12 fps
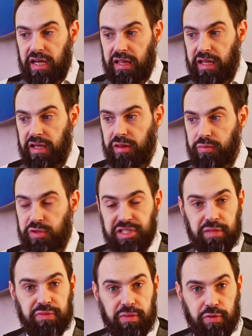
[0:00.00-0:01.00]
like
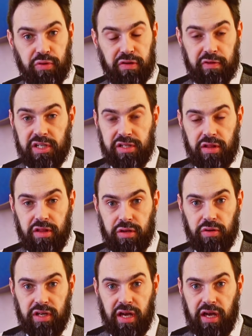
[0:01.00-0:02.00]
Muslim demographics in the
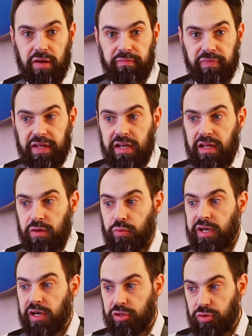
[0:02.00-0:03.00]
UK,
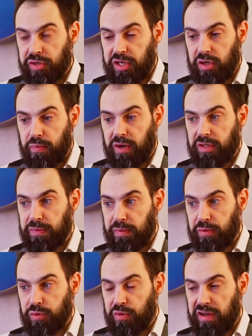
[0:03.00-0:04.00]
we are talking about
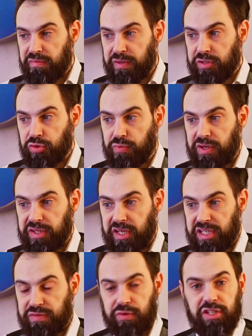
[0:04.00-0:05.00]
people who have been
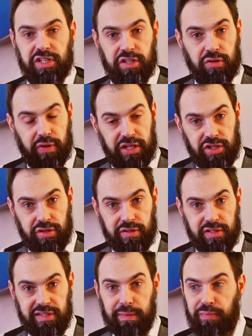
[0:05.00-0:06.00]
traumatized for
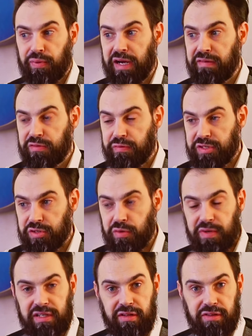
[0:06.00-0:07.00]
generations, deprived of so
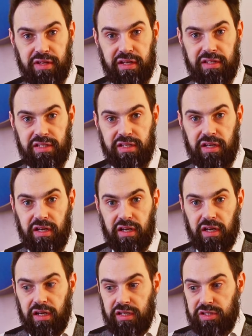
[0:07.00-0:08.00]
many things.
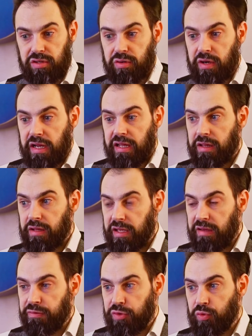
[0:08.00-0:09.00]
So
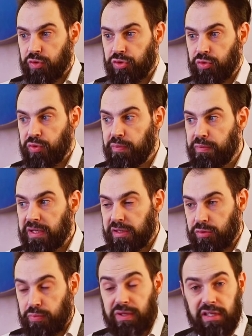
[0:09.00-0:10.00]
if you want to
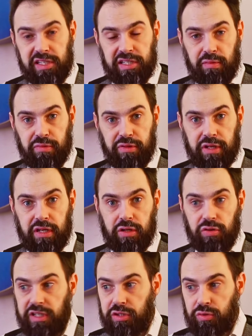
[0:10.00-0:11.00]
build something, you
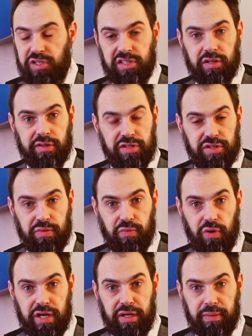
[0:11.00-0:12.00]
need to start
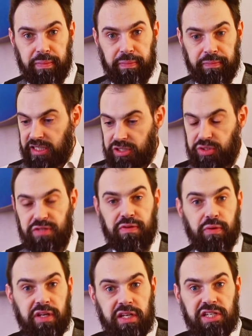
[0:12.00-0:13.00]
somewhere. So it's
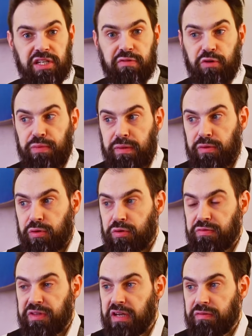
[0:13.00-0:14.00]
very easy for people
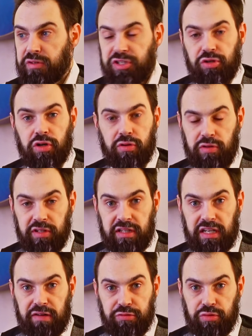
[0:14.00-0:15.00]
who've never struggled in
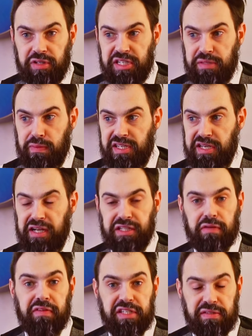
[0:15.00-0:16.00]
life to dismiss
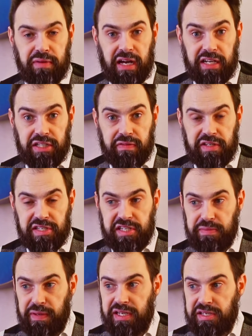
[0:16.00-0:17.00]
activist
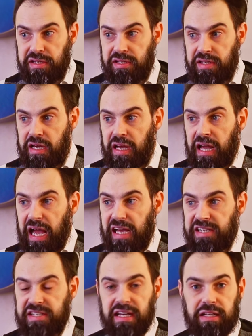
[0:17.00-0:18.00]
spaces
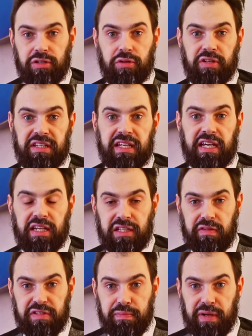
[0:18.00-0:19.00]
as,
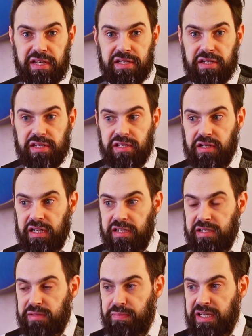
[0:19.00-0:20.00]
negative spaces, like
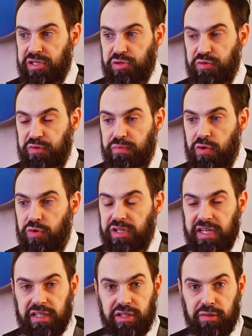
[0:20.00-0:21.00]
spaces of
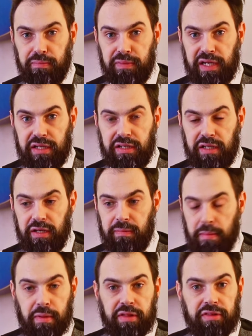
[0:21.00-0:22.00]
moaning and complaining.
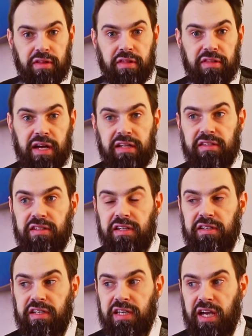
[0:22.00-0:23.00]
But that
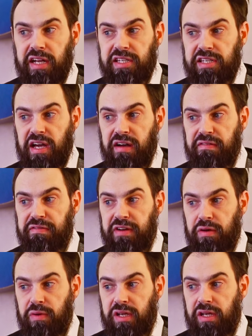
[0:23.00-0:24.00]
indicates a
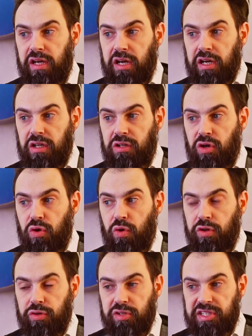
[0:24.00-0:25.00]
very low
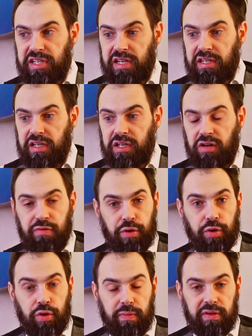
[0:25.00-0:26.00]
understanding of the
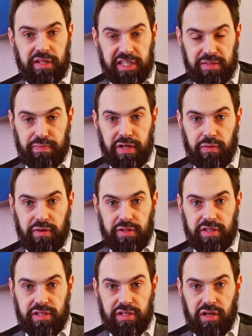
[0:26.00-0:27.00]
human
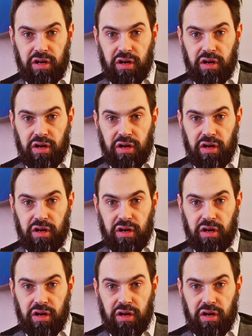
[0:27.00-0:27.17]
experience,